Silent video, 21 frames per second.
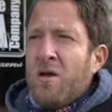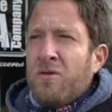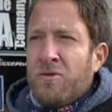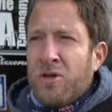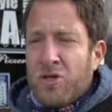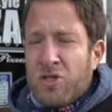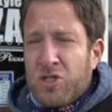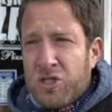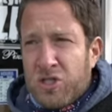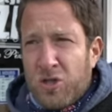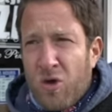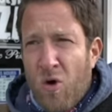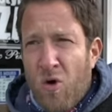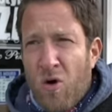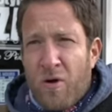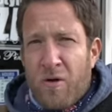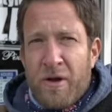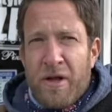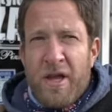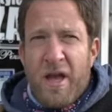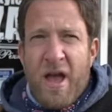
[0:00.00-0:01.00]
The
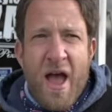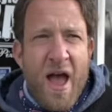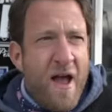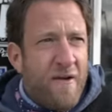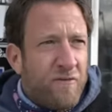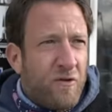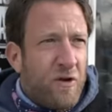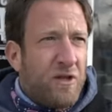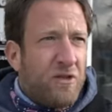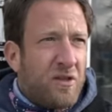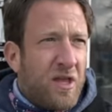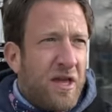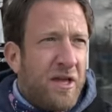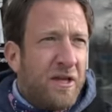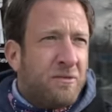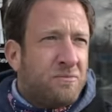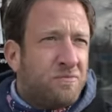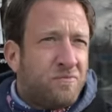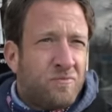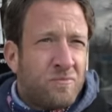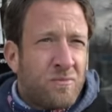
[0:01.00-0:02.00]
story,
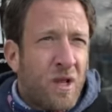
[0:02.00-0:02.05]
everything,